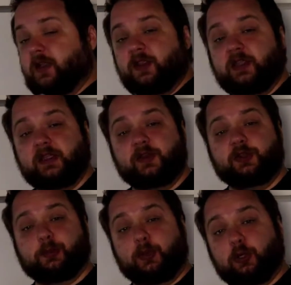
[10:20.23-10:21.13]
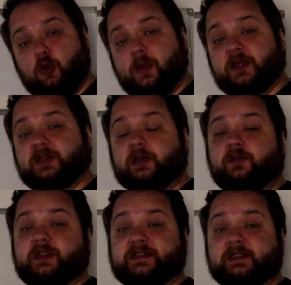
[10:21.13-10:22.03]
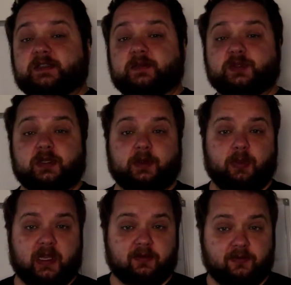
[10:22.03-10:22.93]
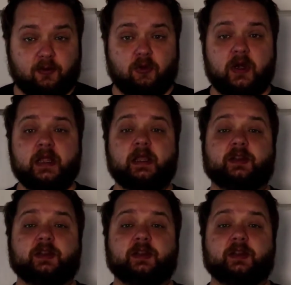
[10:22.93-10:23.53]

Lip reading: the deployment of these systems on the plant floor